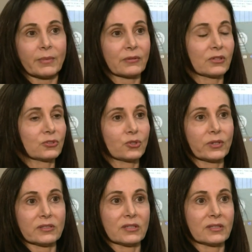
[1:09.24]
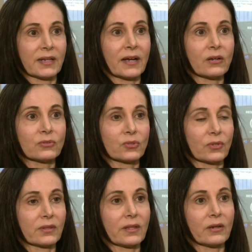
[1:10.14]
about their choices now
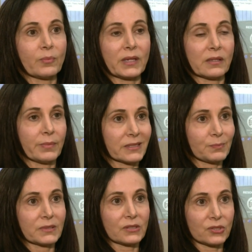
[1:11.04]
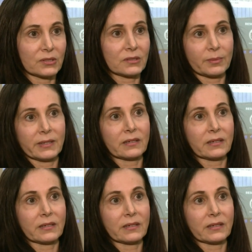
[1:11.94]
so that they'll be in the best position to